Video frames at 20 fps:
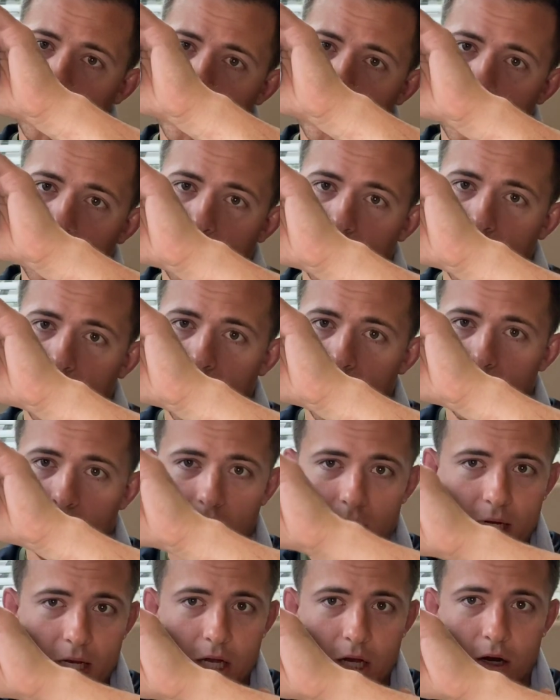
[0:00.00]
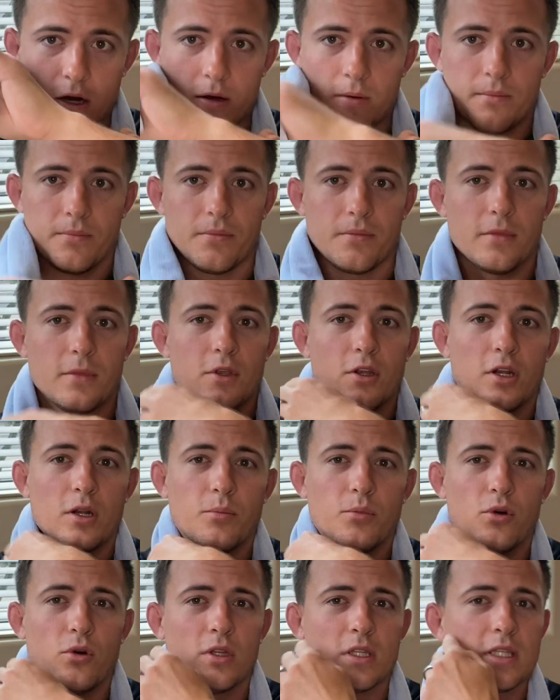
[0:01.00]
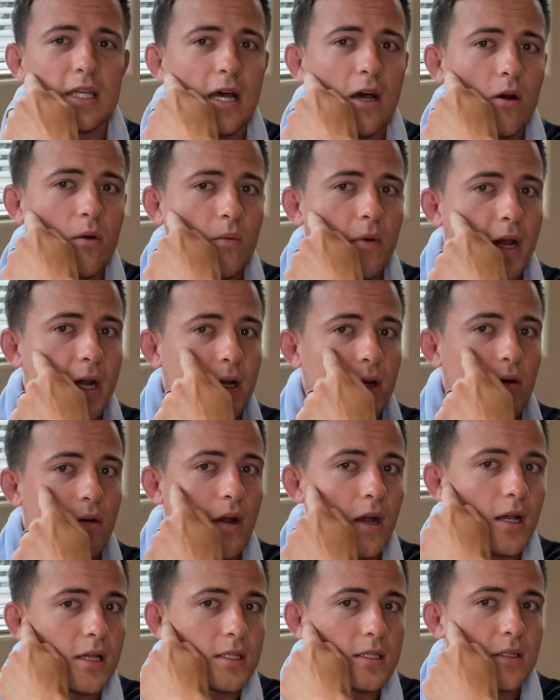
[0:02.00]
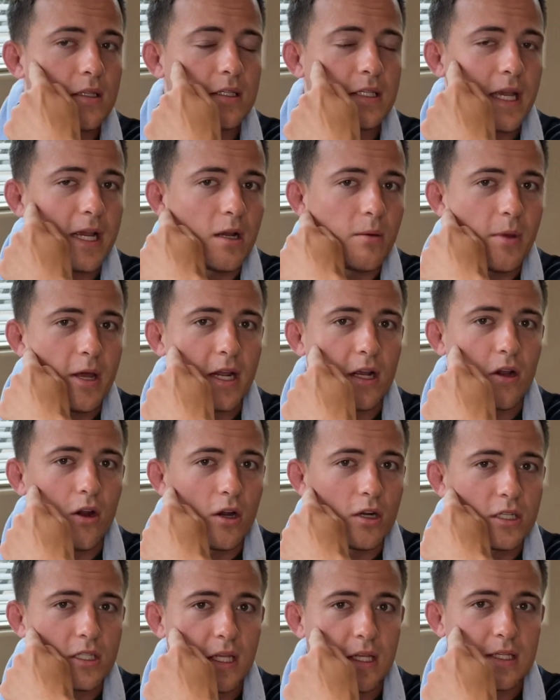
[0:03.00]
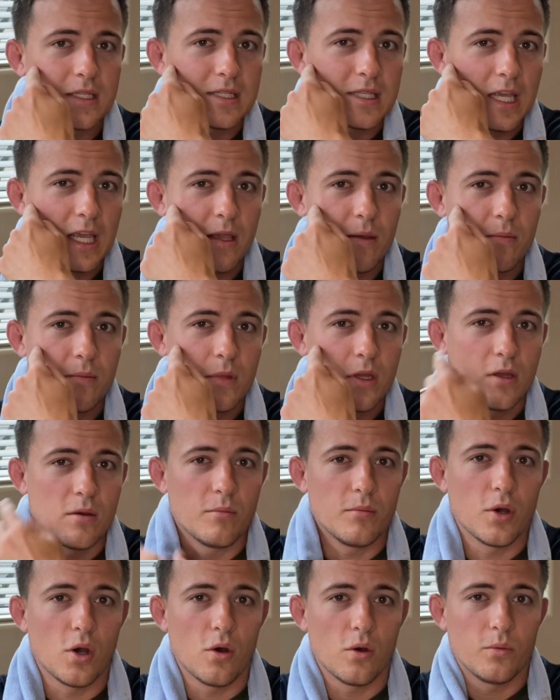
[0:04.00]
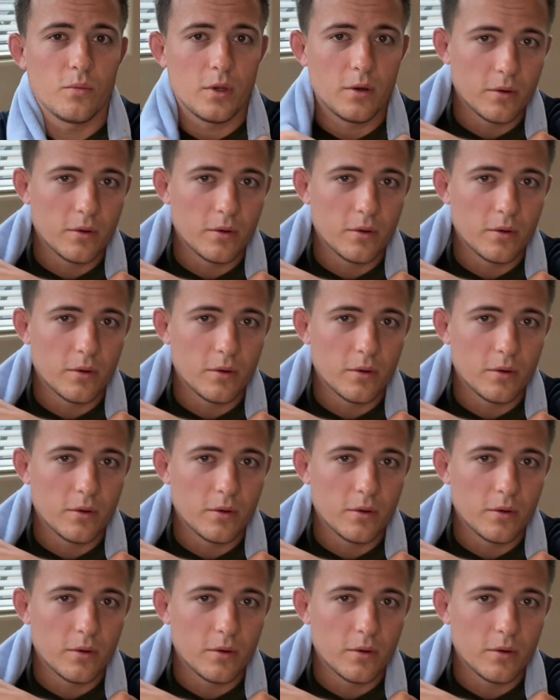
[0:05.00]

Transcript: and then the other one here. You're going to pull the towel right across the zygomatic arch, that same bone we were